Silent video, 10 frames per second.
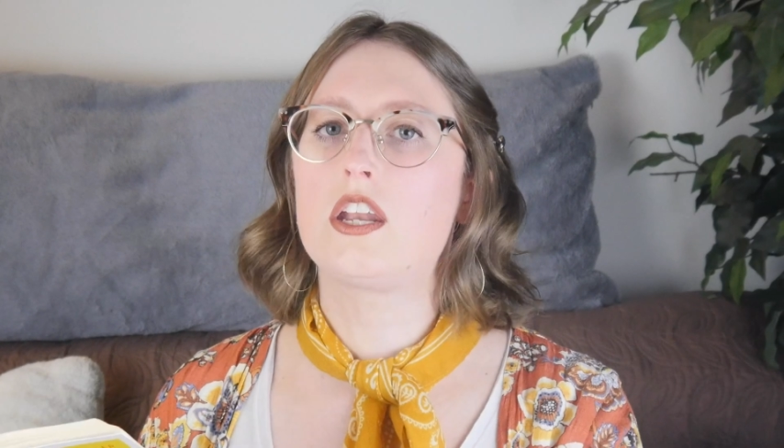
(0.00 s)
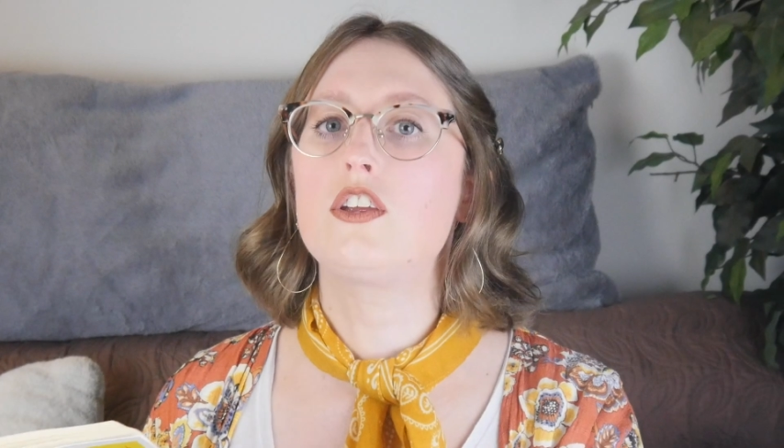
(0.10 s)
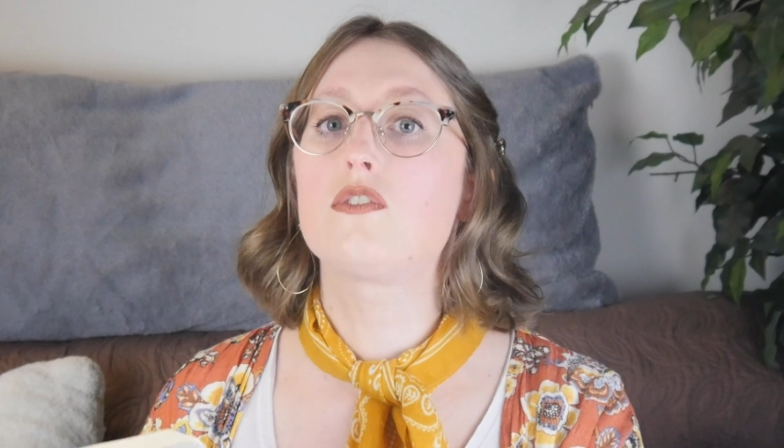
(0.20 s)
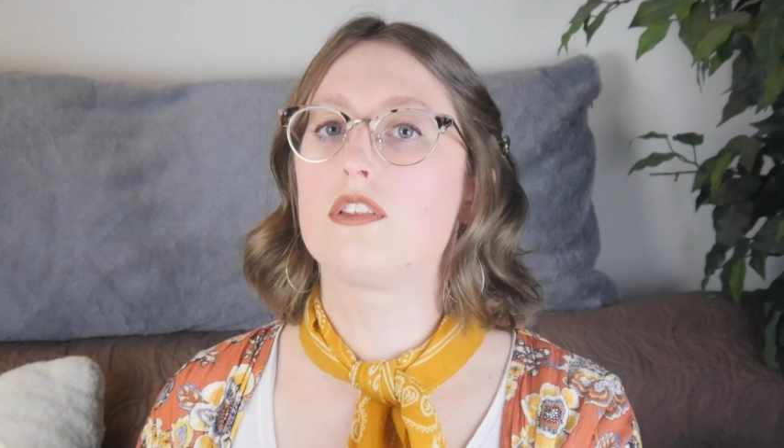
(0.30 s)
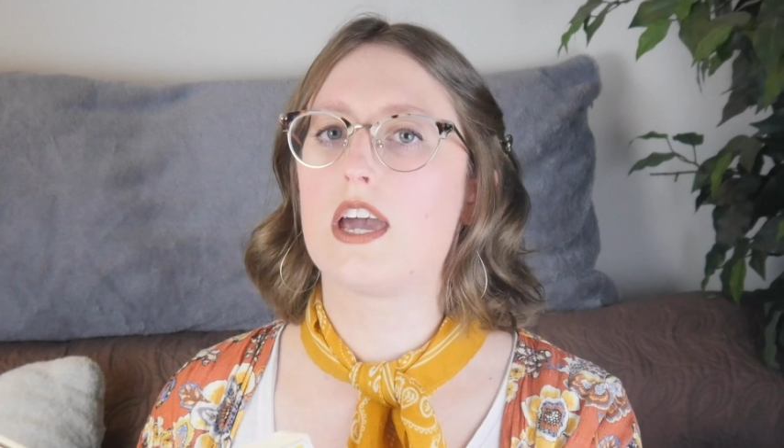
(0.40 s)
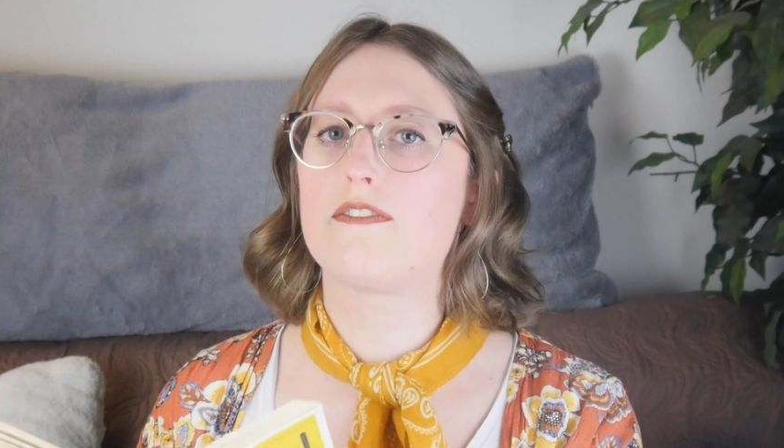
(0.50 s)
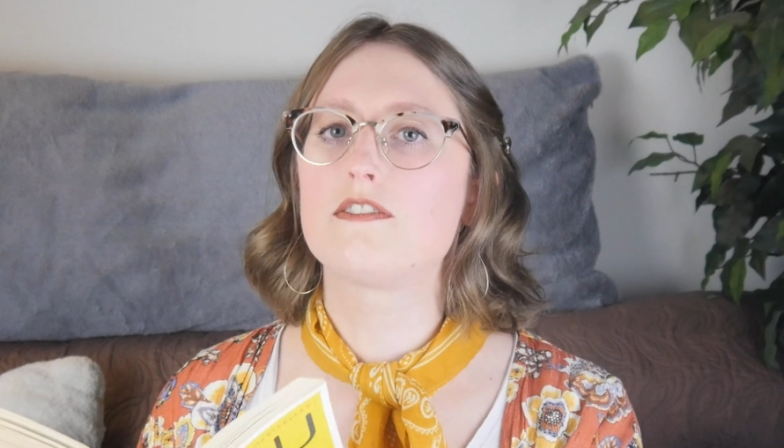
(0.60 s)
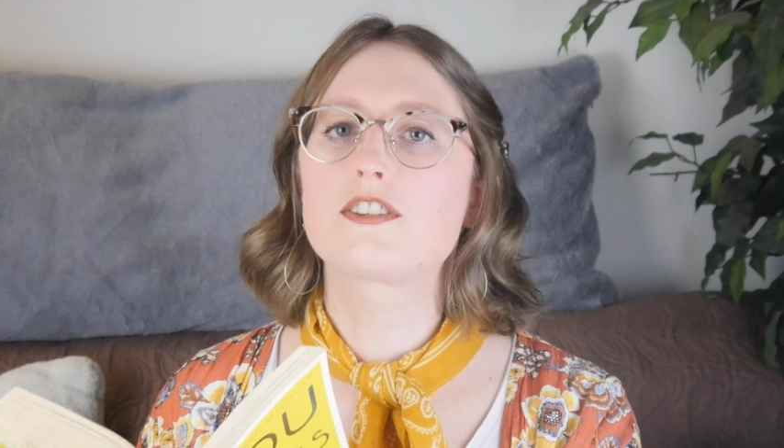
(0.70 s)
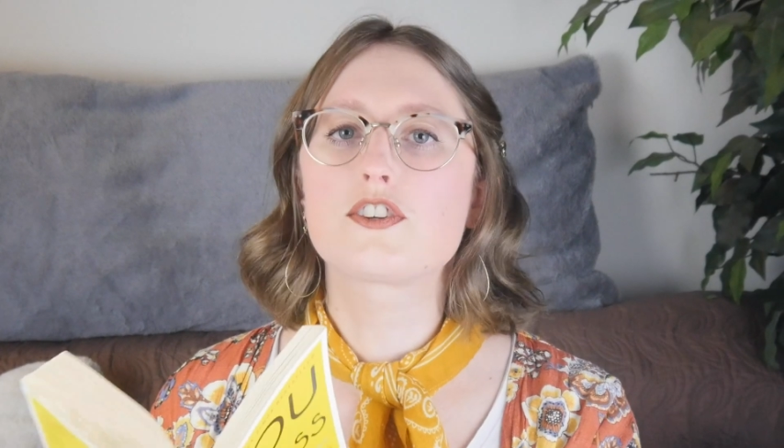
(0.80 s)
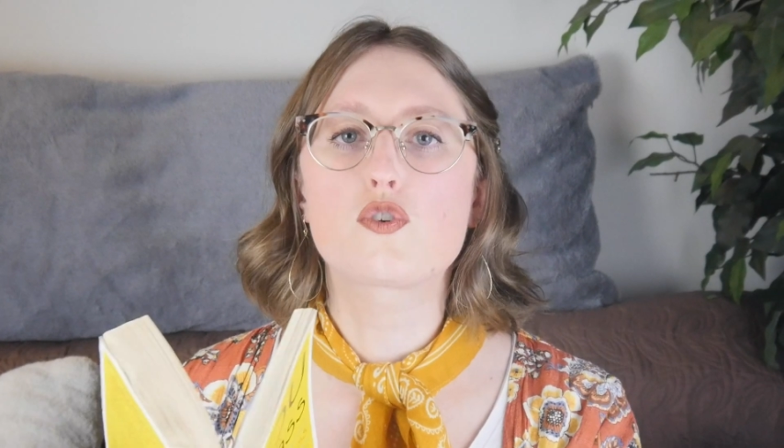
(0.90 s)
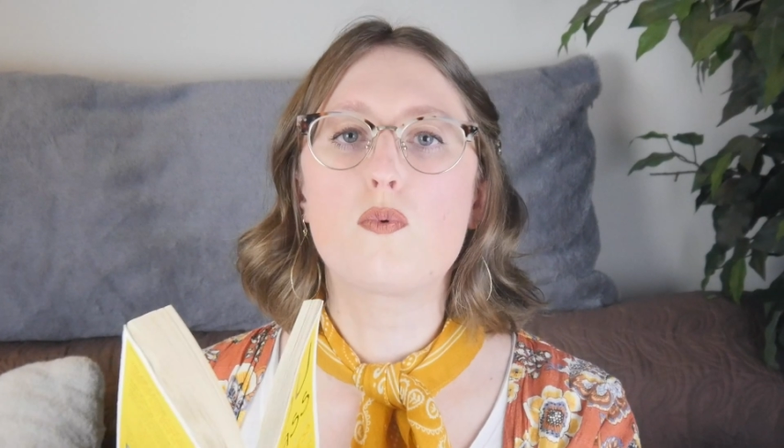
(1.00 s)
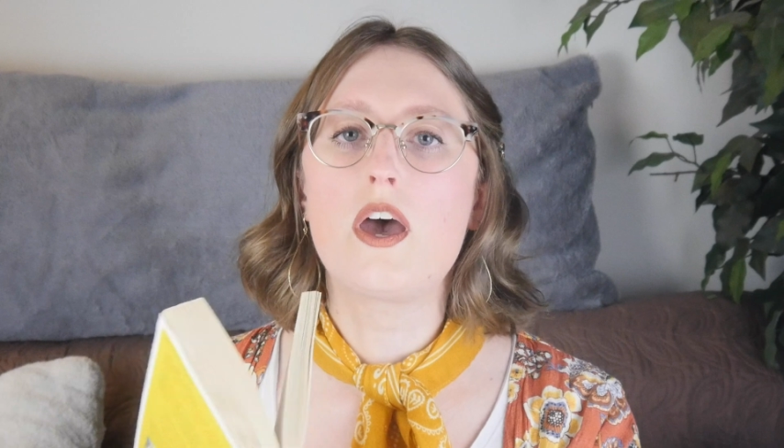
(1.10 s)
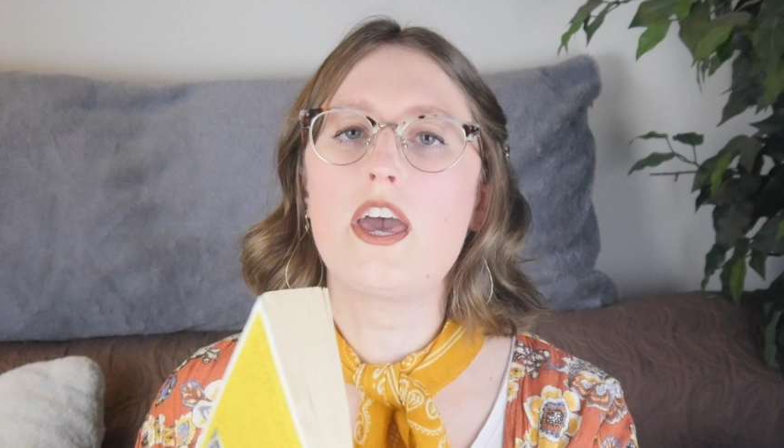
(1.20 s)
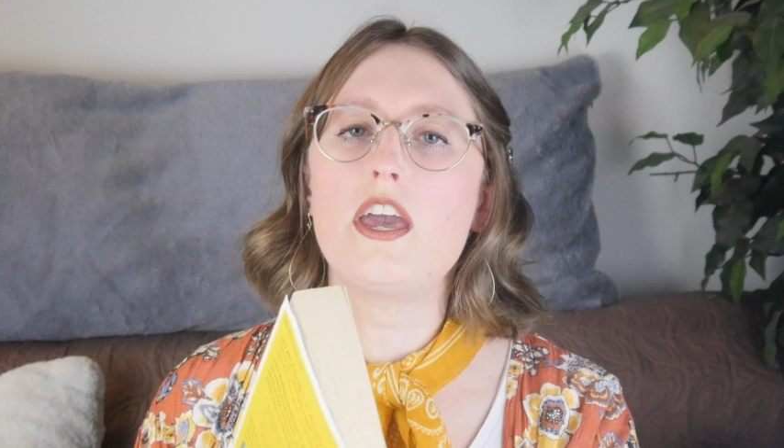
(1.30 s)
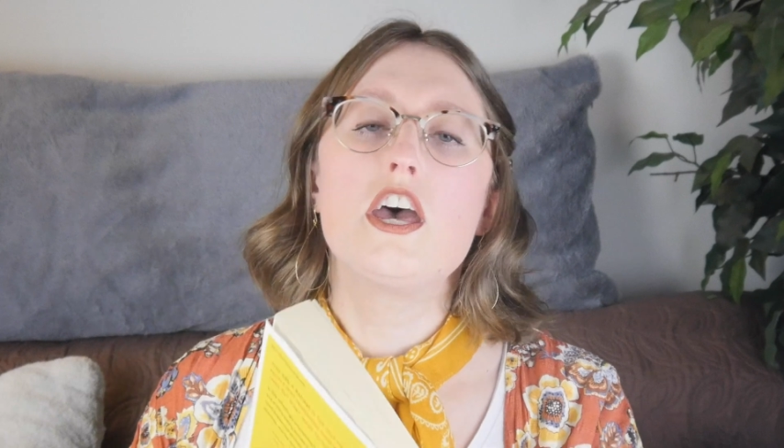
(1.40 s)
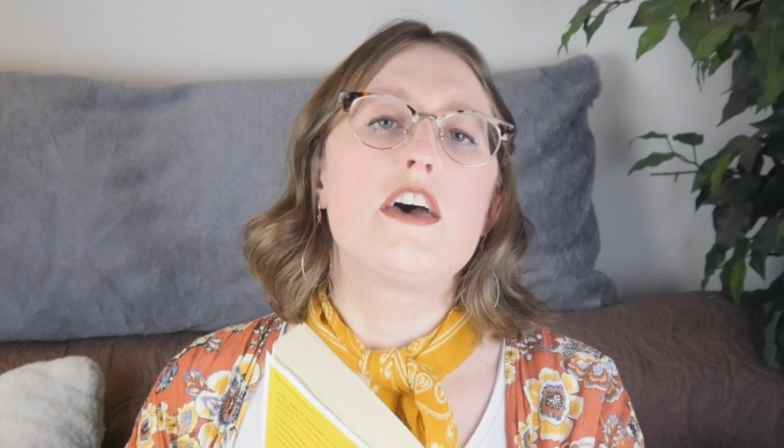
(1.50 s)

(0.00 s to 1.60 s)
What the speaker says: your life in such a way